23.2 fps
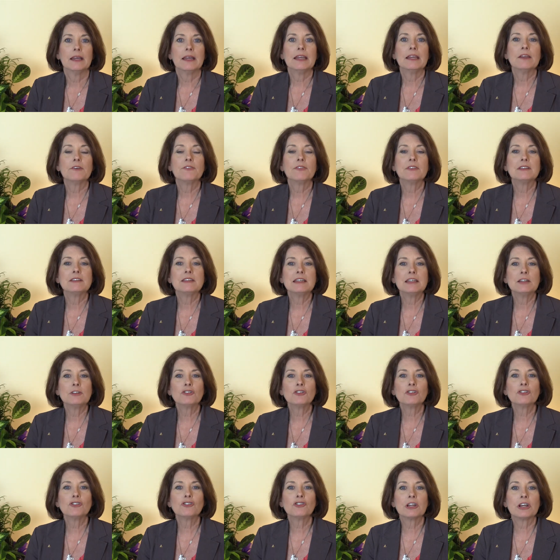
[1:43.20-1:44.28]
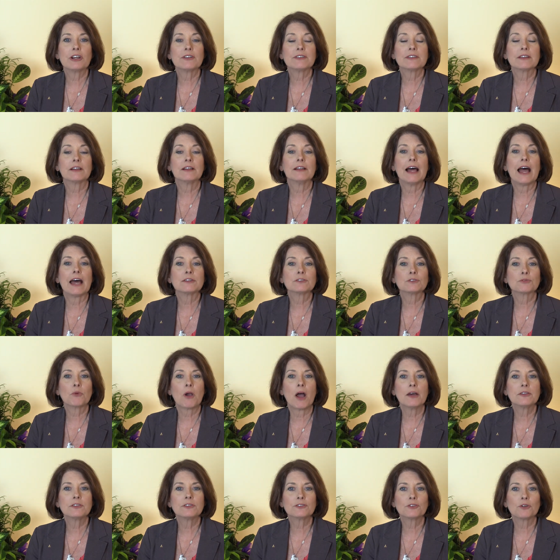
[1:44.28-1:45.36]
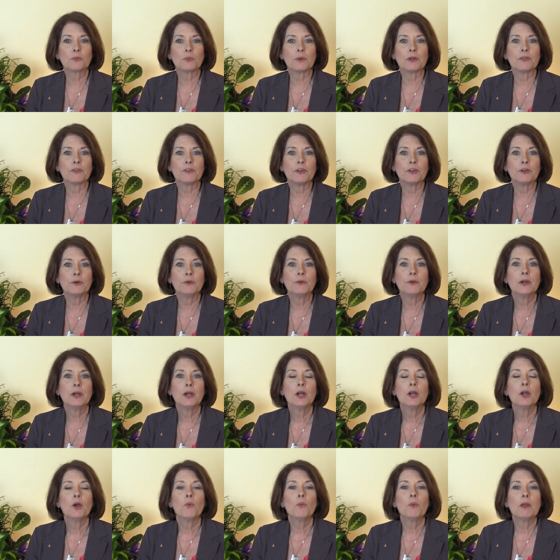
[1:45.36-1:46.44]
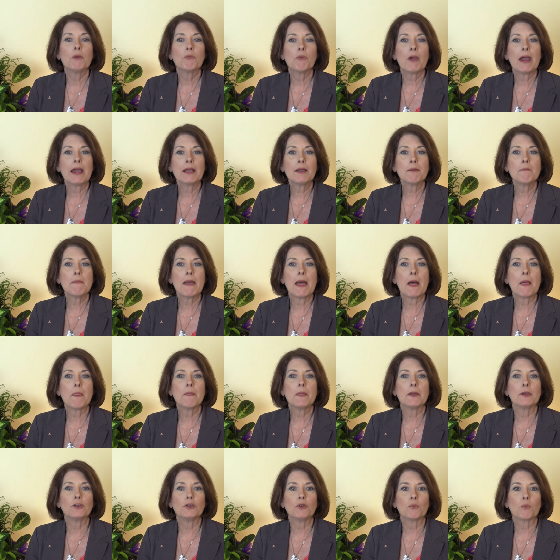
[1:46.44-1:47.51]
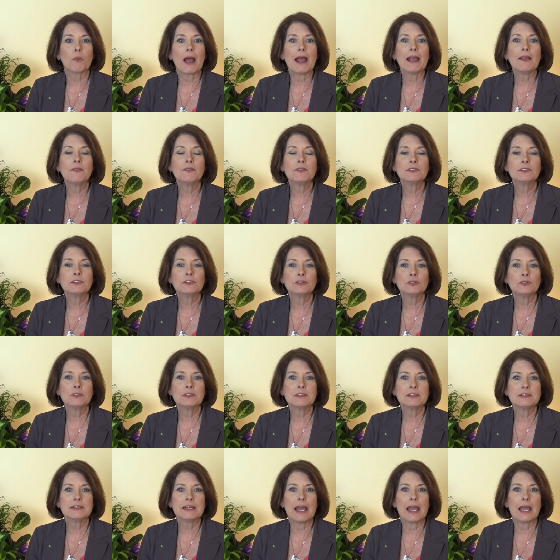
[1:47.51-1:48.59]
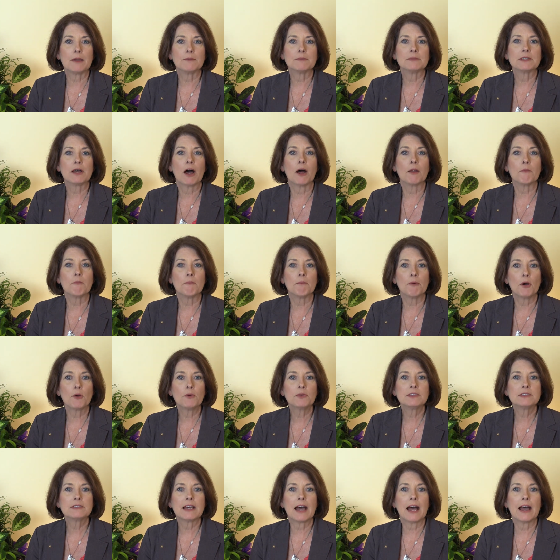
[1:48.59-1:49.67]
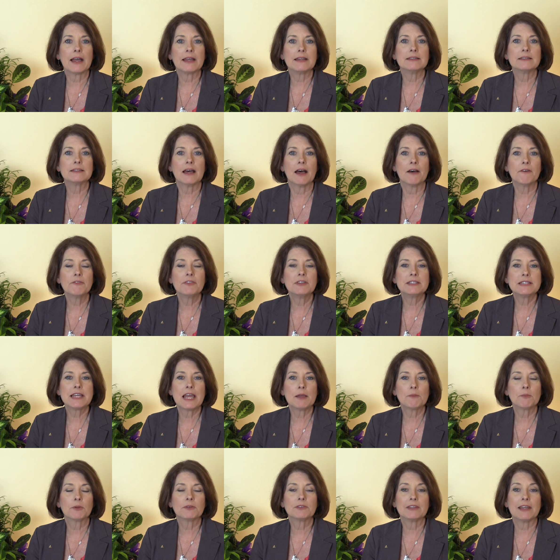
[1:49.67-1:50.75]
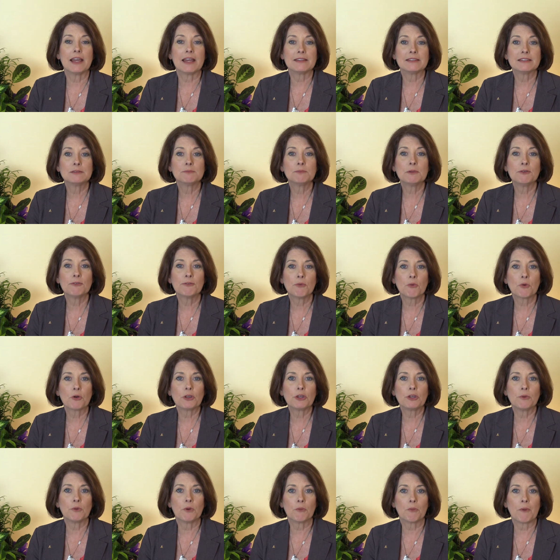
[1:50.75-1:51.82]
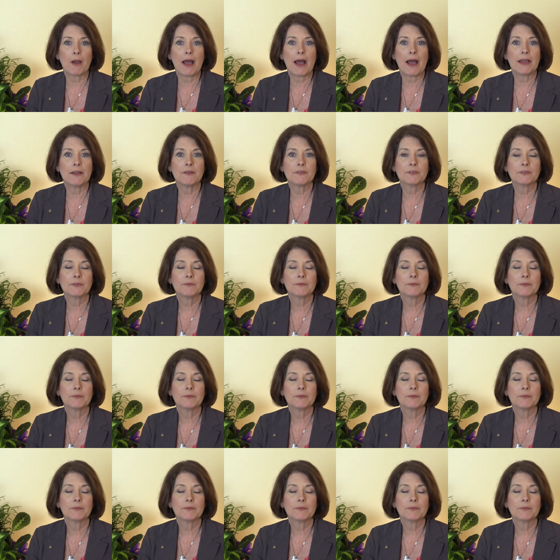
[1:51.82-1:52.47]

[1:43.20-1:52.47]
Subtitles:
If the teacher shares a class roster with you, we recommend that you write the students' names on both sides of the table tents before you arrive.